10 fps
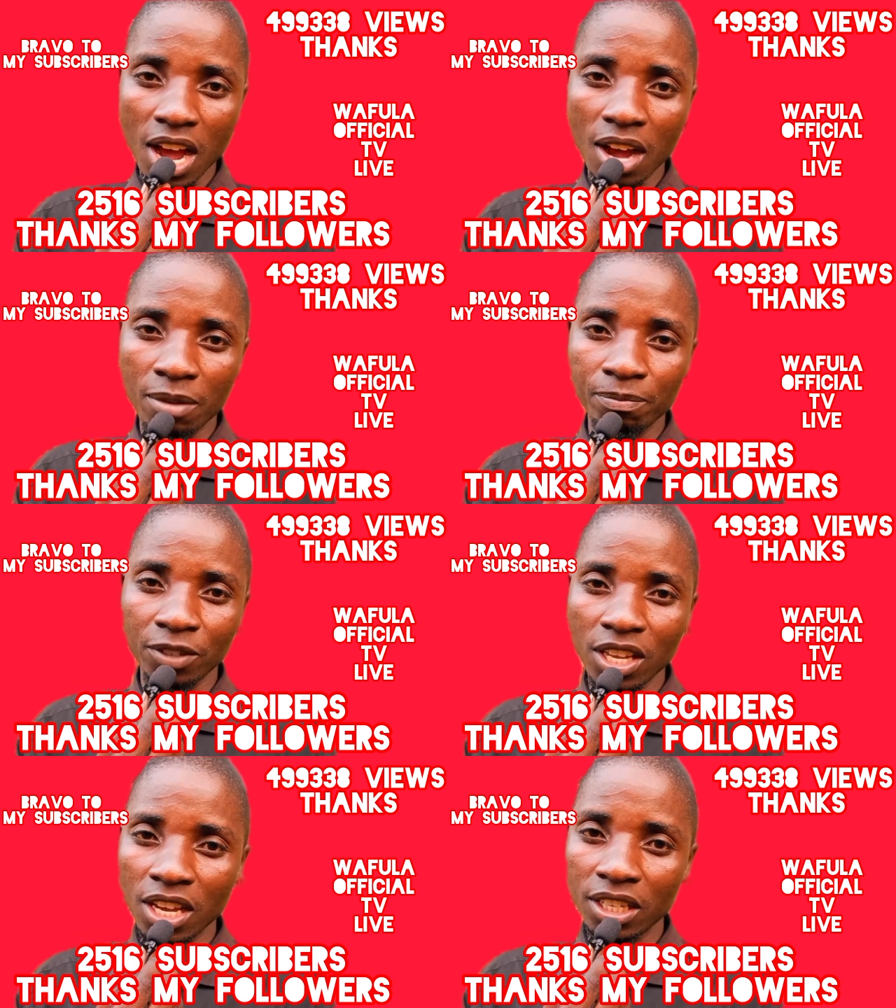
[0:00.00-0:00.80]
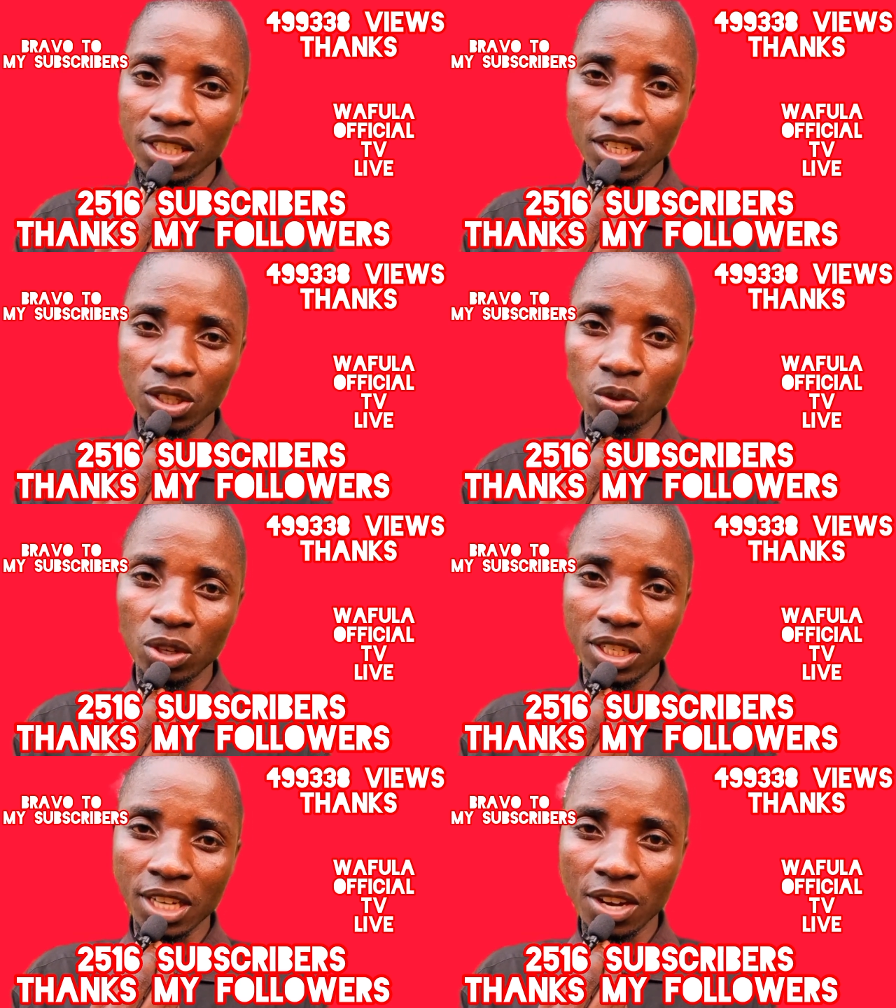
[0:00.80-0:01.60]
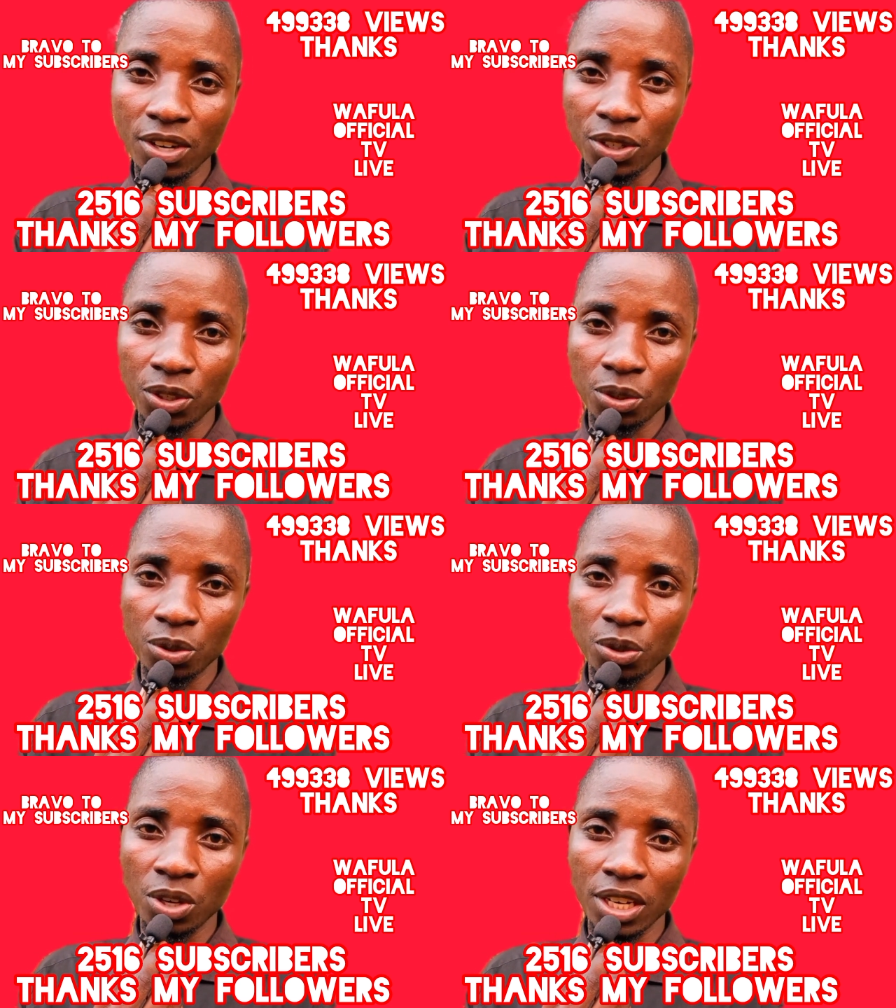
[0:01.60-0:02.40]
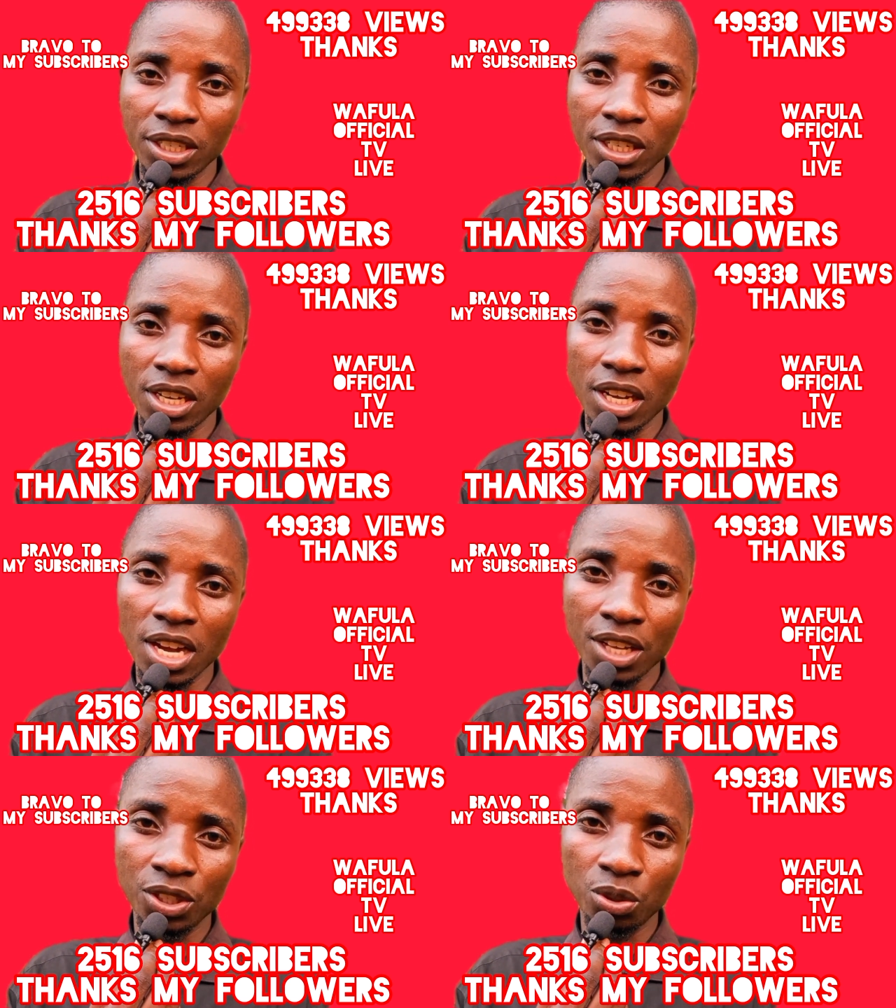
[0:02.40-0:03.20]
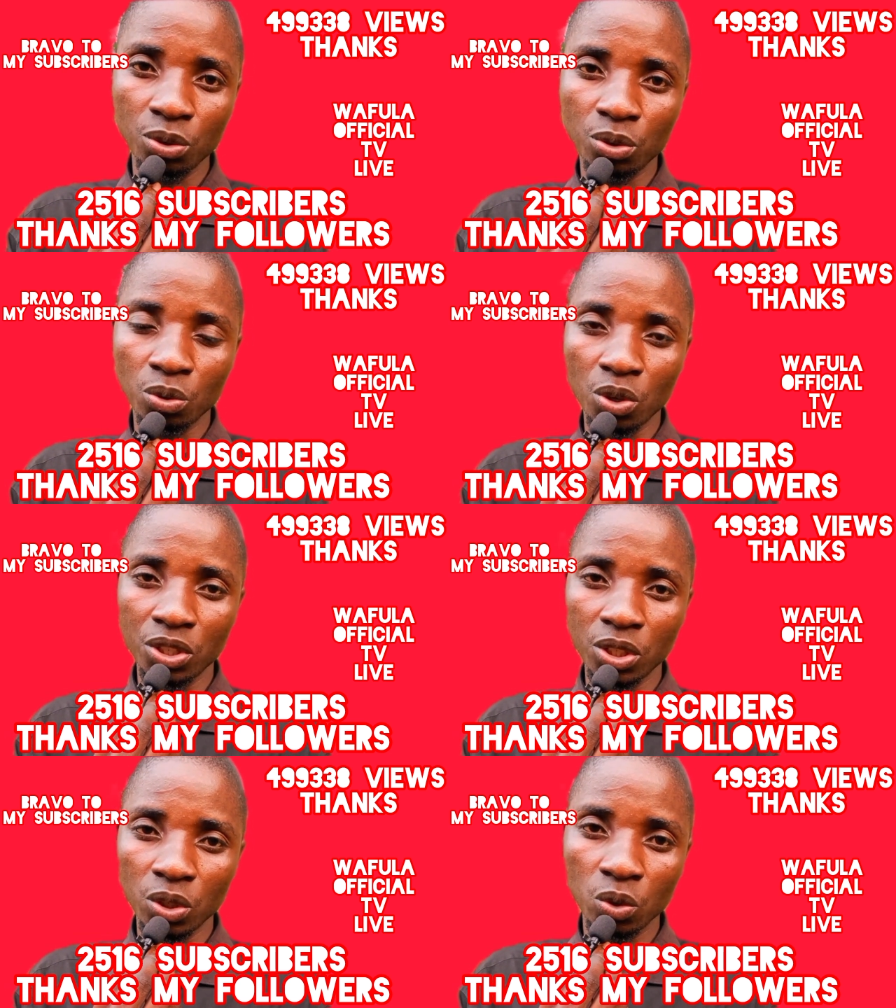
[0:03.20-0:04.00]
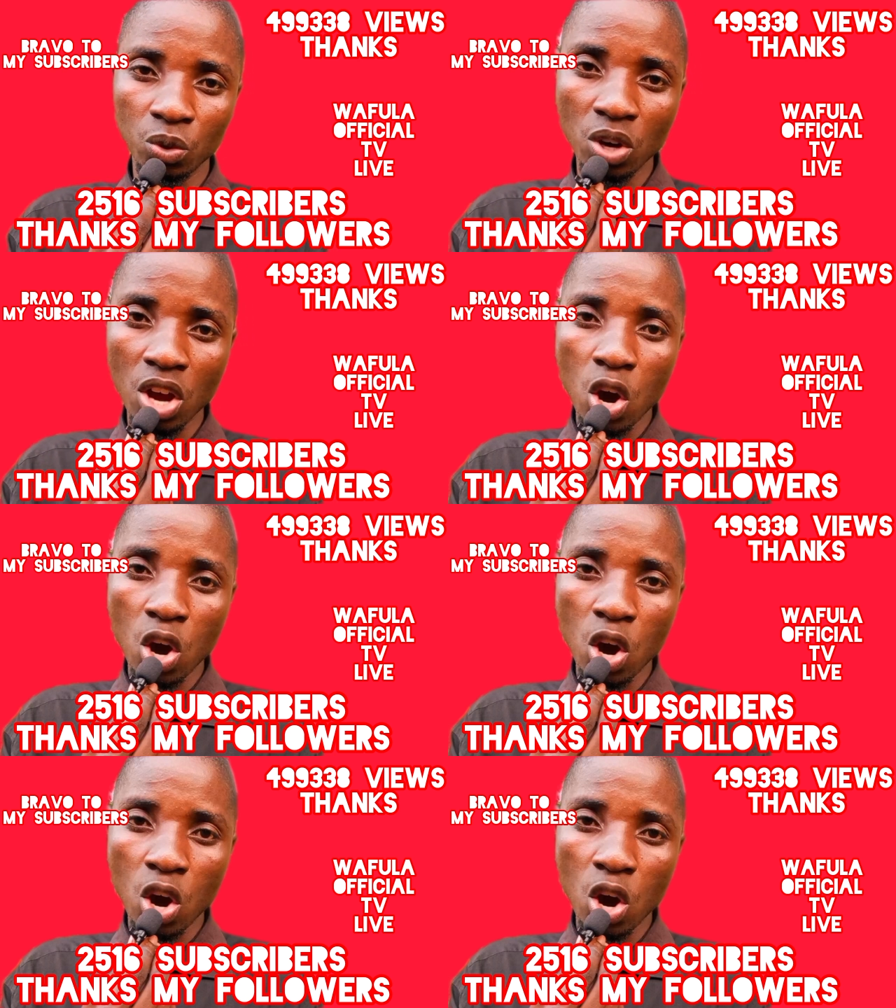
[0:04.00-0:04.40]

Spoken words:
I'm here just to encourage you and urge you to continue